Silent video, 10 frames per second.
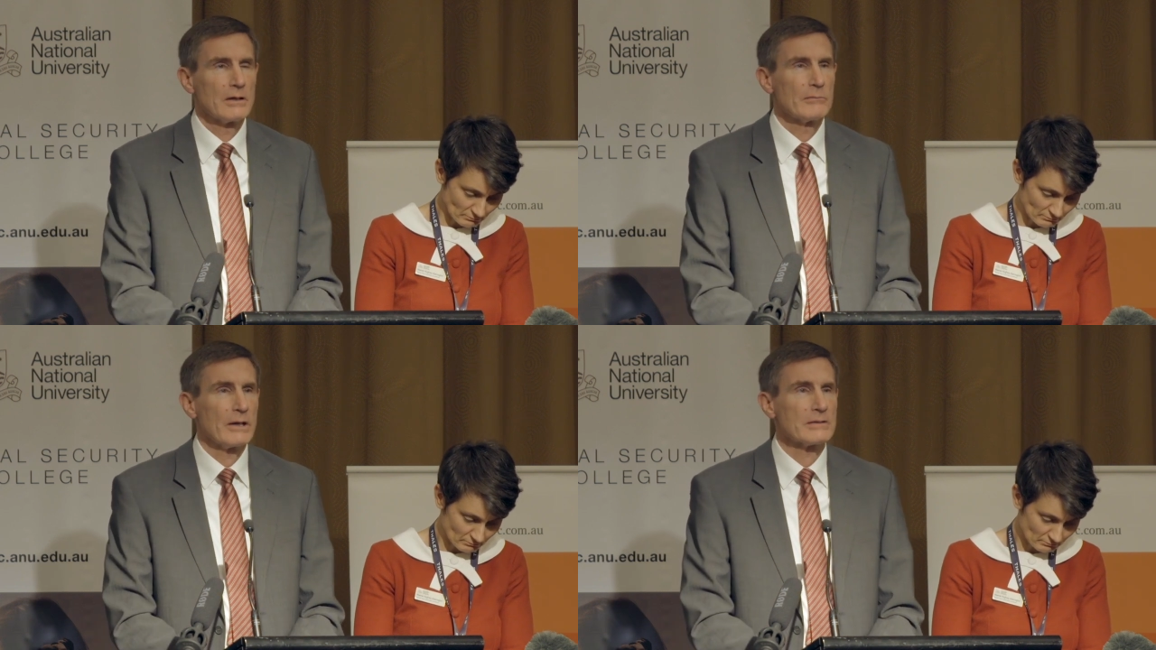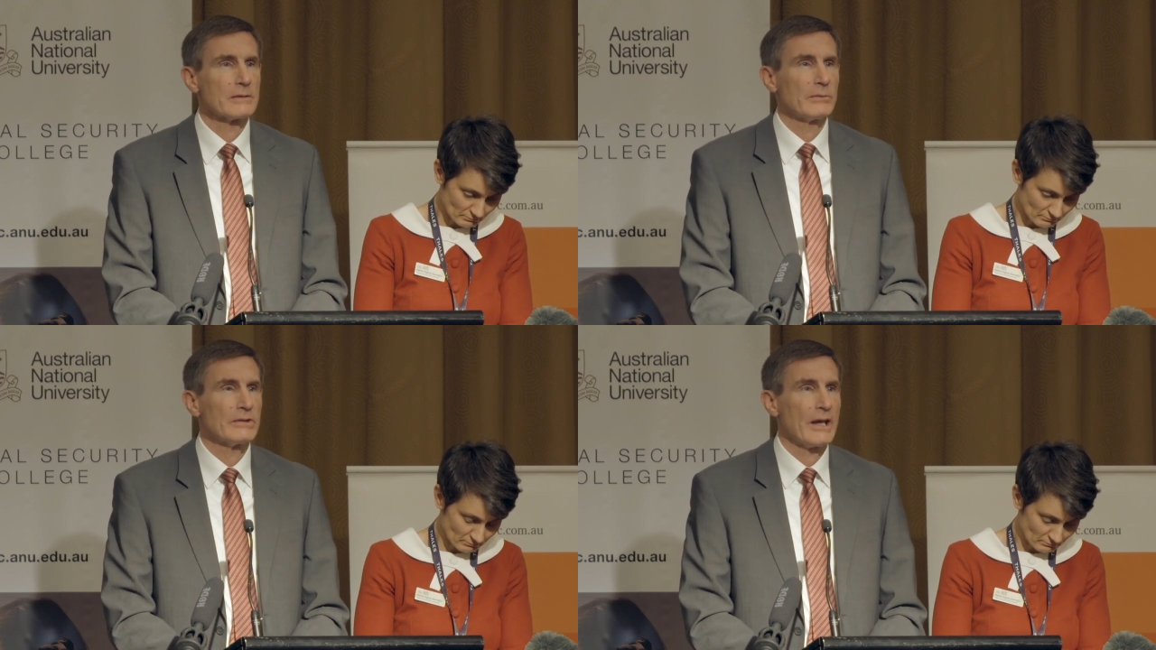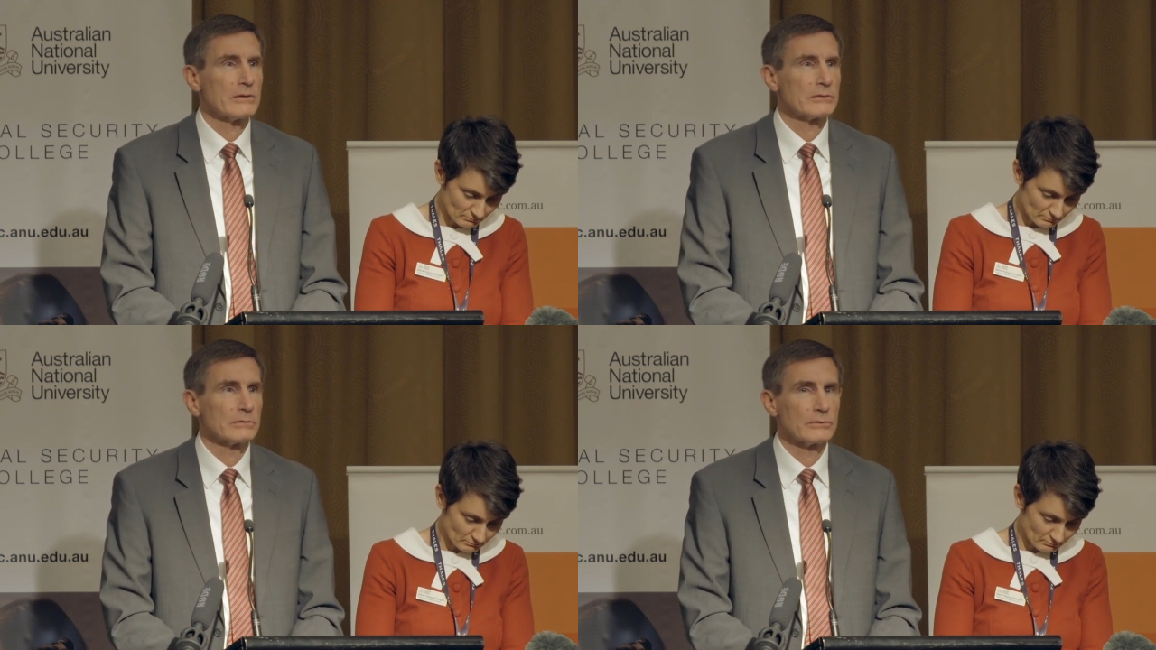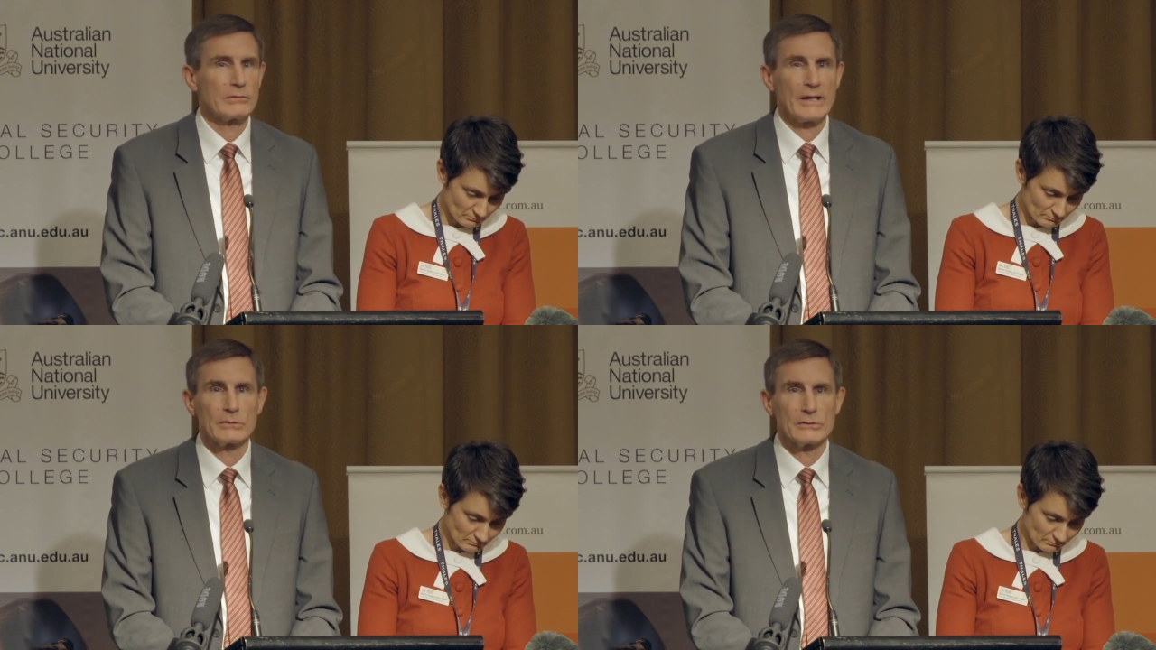Speaker 1: most substantial
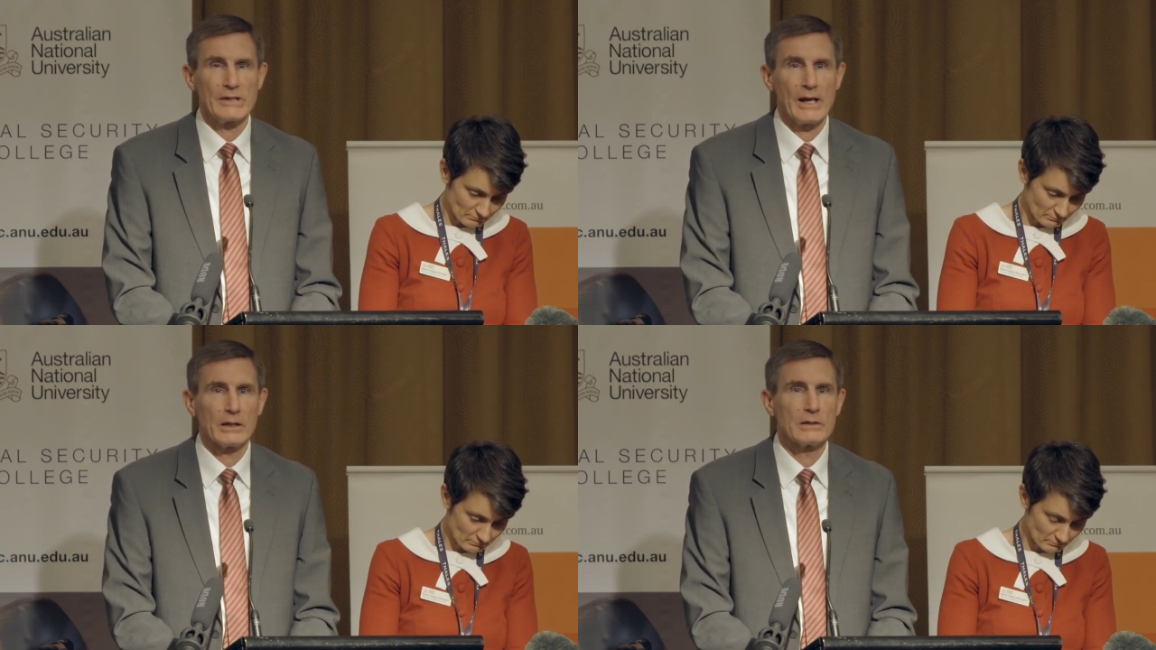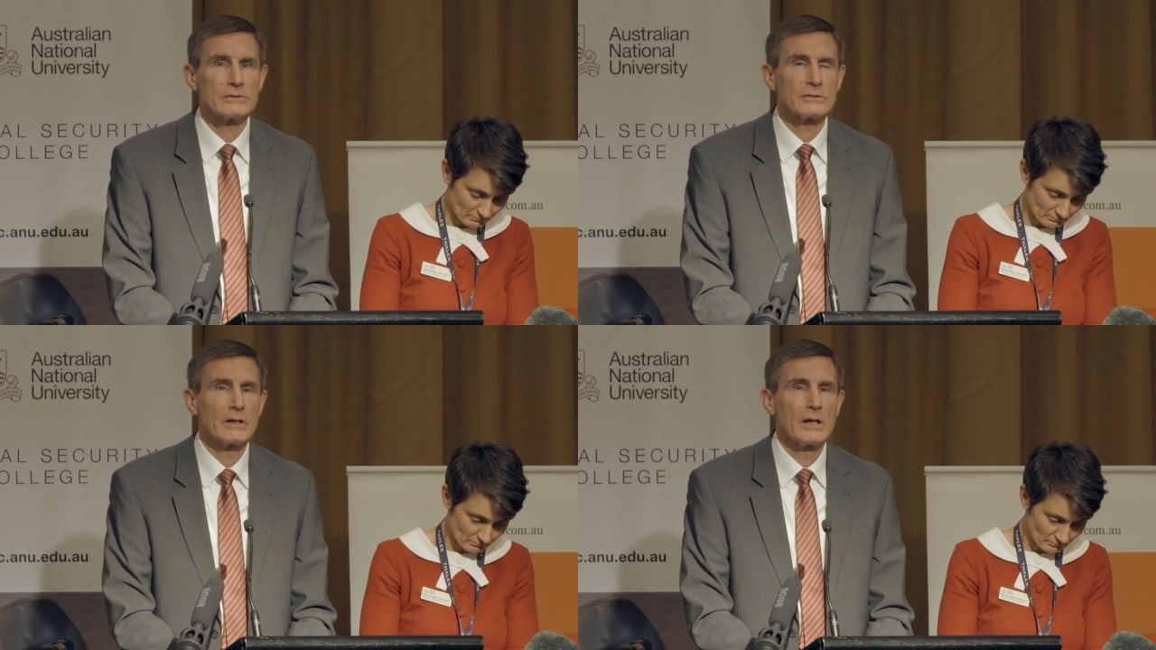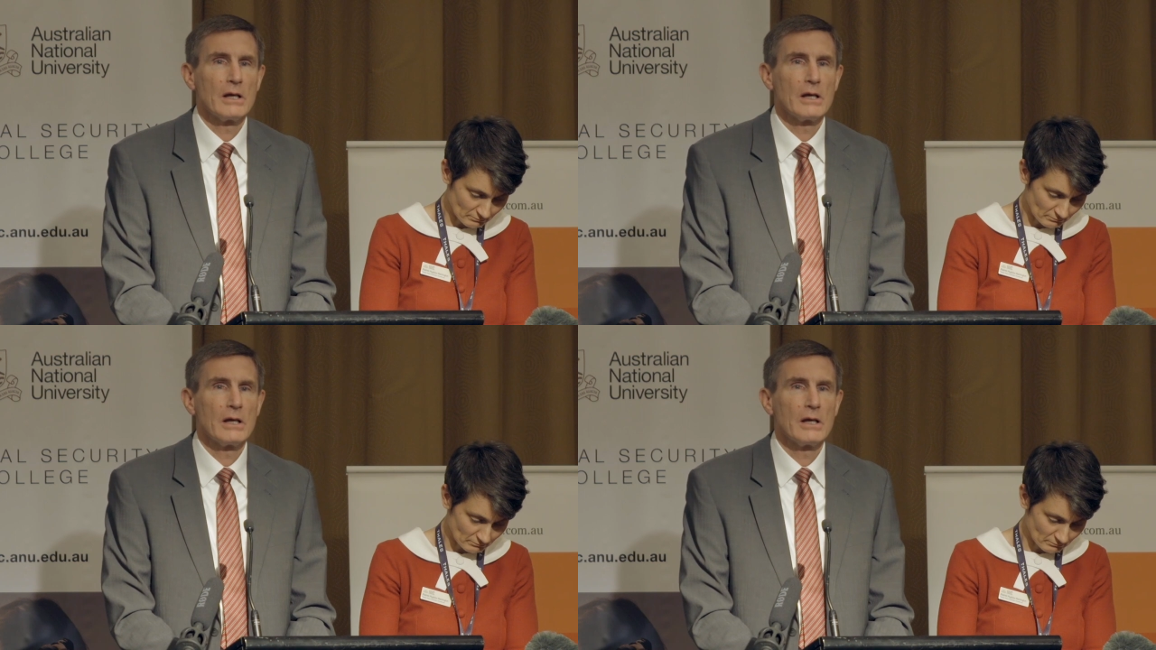threat or challenge,